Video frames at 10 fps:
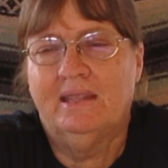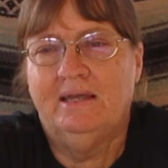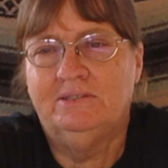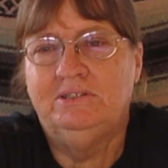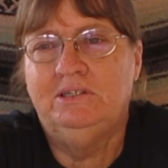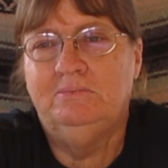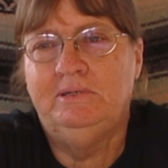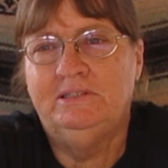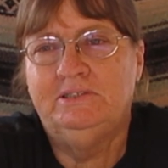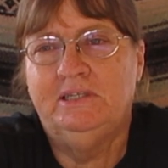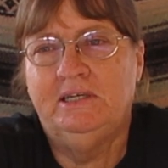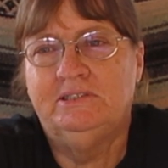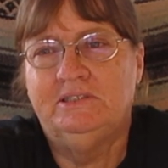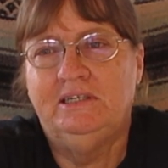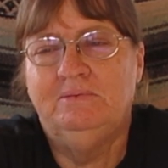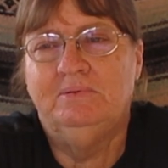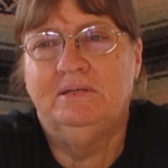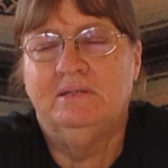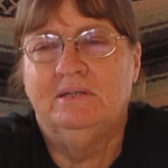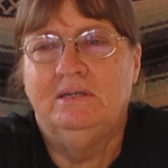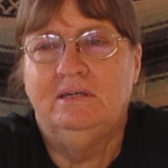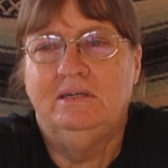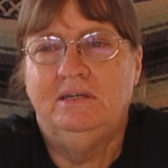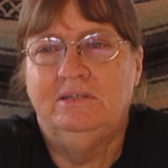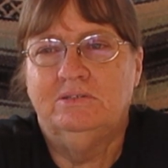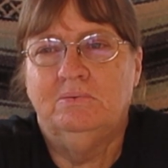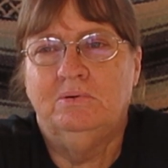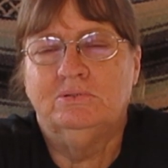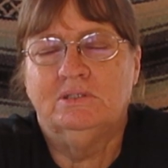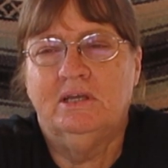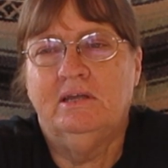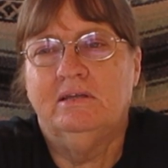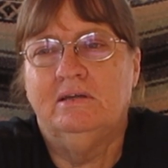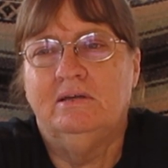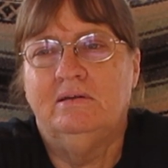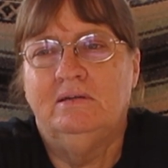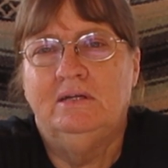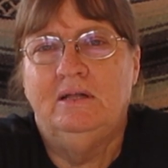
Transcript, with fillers: I still miss Tessie, but it's almost like uh,